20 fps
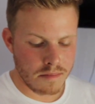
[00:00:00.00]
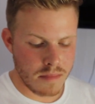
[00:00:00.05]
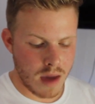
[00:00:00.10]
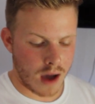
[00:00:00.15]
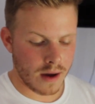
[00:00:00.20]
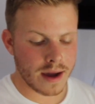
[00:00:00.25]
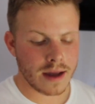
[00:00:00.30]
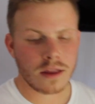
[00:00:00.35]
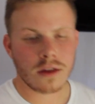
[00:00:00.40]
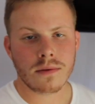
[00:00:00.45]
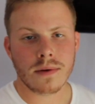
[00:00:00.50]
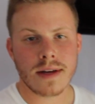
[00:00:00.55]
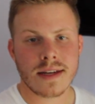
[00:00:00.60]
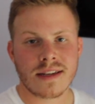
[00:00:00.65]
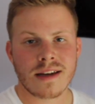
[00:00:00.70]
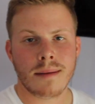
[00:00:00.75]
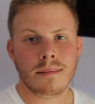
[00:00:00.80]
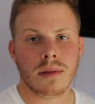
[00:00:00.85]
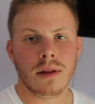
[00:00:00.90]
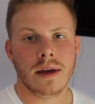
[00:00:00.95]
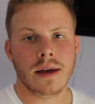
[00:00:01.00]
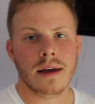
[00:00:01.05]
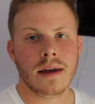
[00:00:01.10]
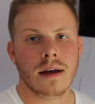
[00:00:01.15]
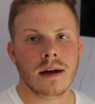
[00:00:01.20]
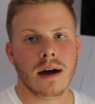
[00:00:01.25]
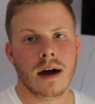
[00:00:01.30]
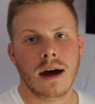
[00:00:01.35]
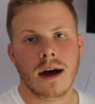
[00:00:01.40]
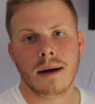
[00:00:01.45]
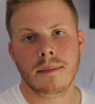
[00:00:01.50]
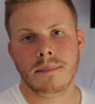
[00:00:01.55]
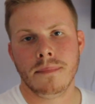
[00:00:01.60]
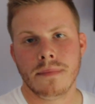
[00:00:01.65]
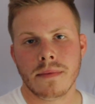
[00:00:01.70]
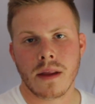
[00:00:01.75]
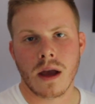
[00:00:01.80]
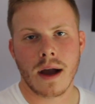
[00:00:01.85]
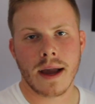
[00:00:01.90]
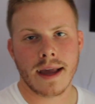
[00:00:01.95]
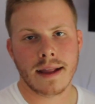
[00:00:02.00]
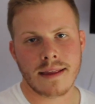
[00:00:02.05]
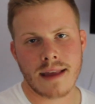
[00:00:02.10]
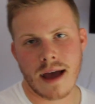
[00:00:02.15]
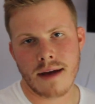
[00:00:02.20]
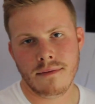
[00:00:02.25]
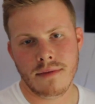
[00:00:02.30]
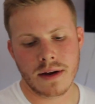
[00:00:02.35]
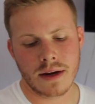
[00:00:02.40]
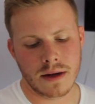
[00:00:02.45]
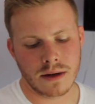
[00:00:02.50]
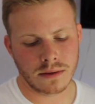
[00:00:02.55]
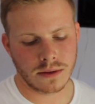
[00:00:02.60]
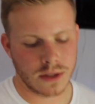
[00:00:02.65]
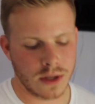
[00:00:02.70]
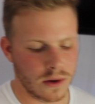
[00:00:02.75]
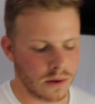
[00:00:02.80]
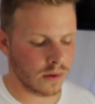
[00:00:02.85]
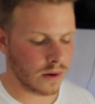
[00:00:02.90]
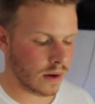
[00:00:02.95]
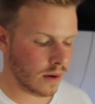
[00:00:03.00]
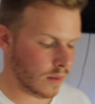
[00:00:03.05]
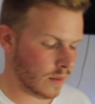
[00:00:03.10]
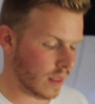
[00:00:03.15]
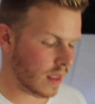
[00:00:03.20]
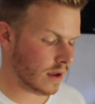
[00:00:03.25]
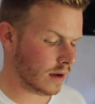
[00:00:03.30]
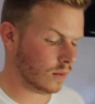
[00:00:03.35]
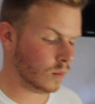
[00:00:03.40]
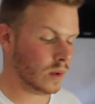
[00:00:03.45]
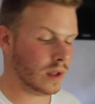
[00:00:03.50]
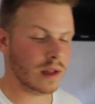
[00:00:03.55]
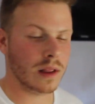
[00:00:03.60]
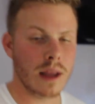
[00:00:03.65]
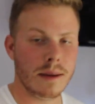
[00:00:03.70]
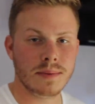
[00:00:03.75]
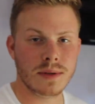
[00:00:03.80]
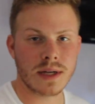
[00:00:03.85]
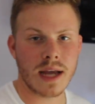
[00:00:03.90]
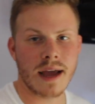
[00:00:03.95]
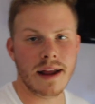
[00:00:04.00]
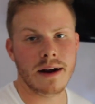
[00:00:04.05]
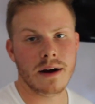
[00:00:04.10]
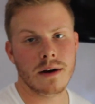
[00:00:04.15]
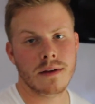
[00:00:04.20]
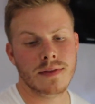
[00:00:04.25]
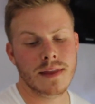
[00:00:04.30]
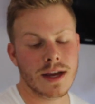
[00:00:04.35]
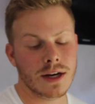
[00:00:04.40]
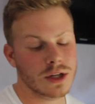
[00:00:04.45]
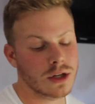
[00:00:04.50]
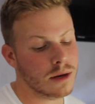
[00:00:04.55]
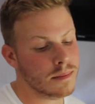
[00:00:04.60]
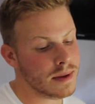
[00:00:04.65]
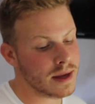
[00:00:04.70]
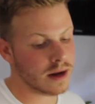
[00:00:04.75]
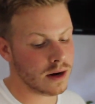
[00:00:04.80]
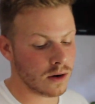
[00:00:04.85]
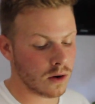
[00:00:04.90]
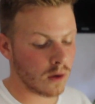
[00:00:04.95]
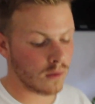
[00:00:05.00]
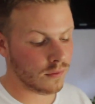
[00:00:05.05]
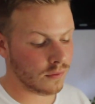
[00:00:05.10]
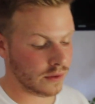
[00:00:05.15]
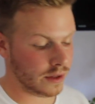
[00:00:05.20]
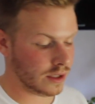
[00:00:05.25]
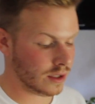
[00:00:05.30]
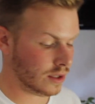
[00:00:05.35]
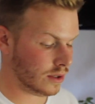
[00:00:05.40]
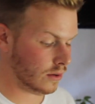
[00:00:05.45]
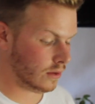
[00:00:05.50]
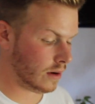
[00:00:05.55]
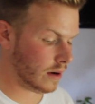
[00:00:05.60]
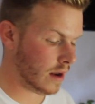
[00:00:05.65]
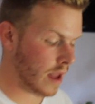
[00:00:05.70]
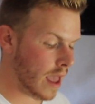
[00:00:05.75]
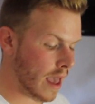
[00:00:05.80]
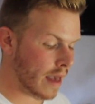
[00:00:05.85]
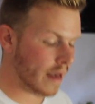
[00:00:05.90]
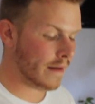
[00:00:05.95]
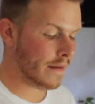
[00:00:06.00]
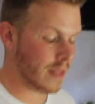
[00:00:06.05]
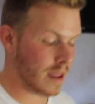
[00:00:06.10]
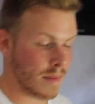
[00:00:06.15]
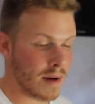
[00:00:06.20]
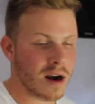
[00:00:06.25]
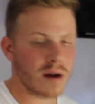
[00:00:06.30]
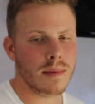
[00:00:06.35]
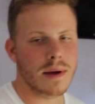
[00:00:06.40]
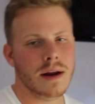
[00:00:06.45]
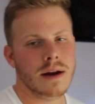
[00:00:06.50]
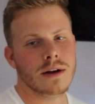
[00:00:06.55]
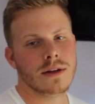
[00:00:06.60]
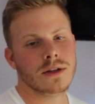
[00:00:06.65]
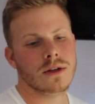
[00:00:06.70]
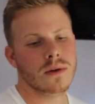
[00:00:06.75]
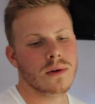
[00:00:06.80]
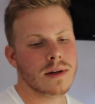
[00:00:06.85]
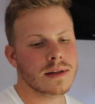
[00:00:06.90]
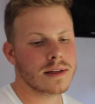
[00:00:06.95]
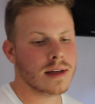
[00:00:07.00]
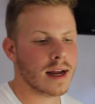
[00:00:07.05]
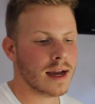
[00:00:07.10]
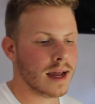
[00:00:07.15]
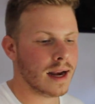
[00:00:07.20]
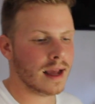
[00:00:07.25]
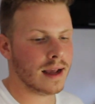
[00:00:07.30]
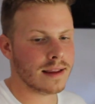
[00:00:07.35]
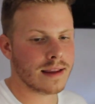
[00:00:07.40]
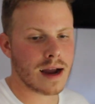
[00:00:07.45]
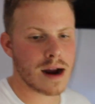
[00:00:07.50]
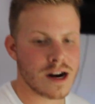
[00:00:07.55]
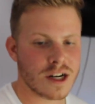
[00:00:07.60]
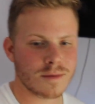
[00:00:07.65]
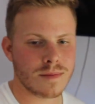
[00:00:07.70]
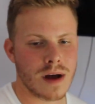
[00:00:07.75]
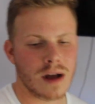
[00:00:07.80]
I'll get the reassembly. I'll get that video too when the wheel lips get here. They should be here hopefully soon. They better be here soon, because then I gotta get tires